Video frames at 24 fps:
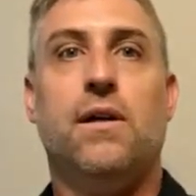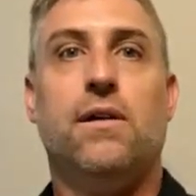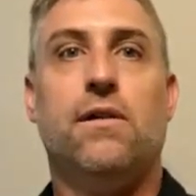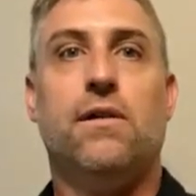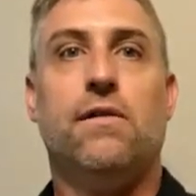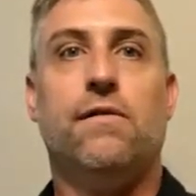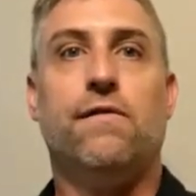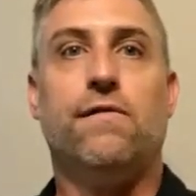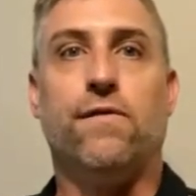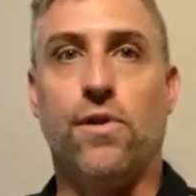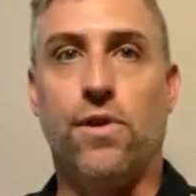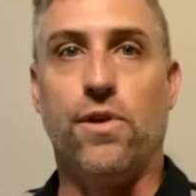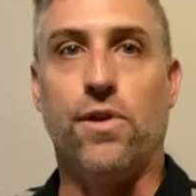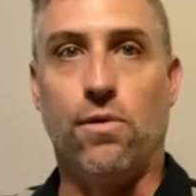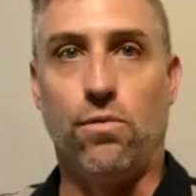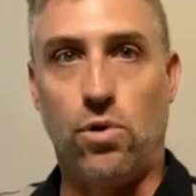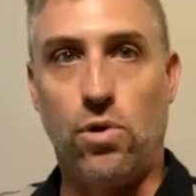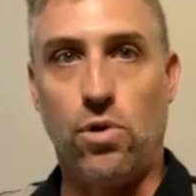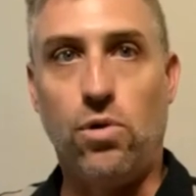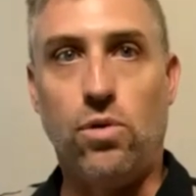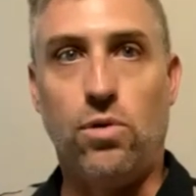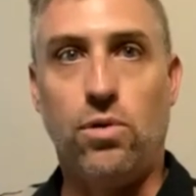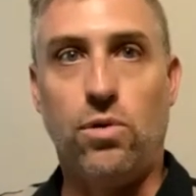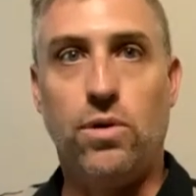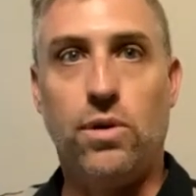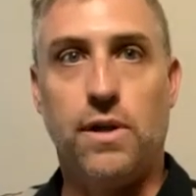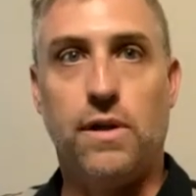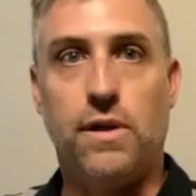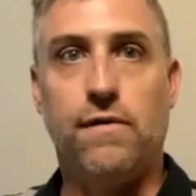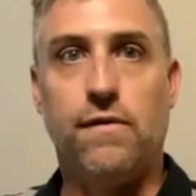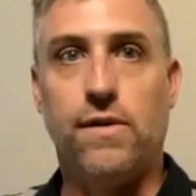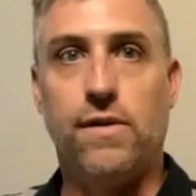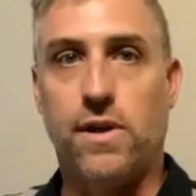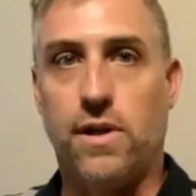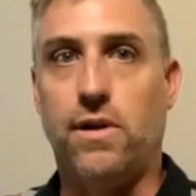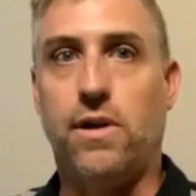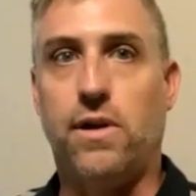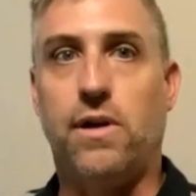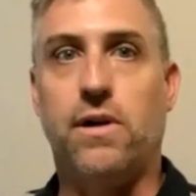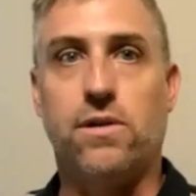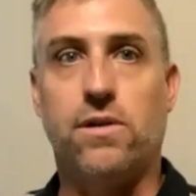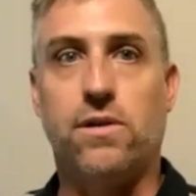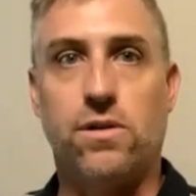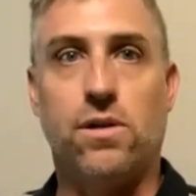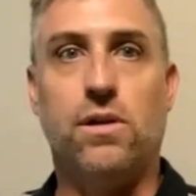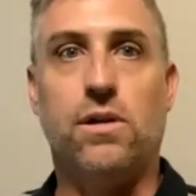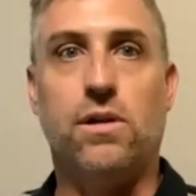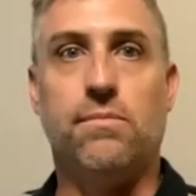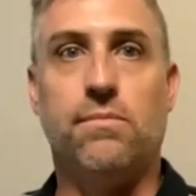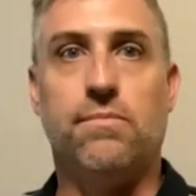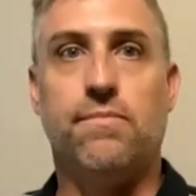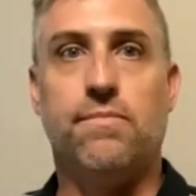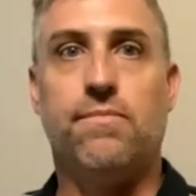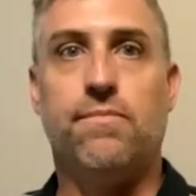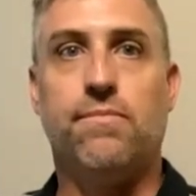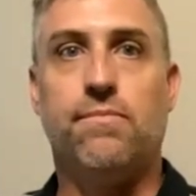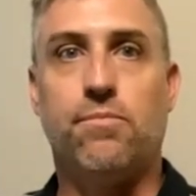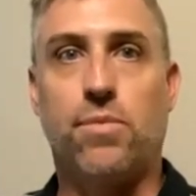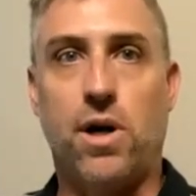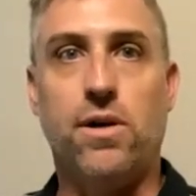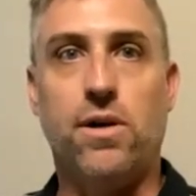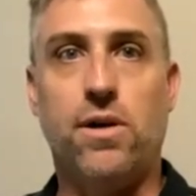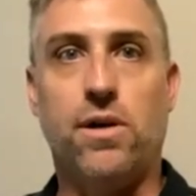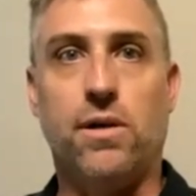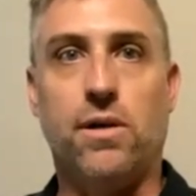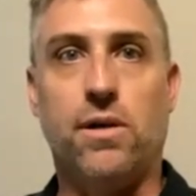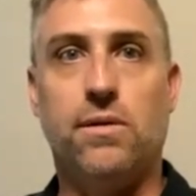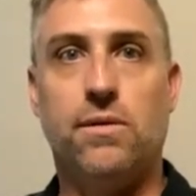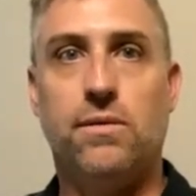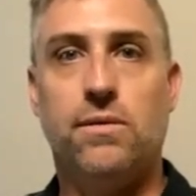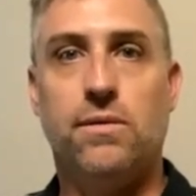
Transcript: for the role of the long term partner.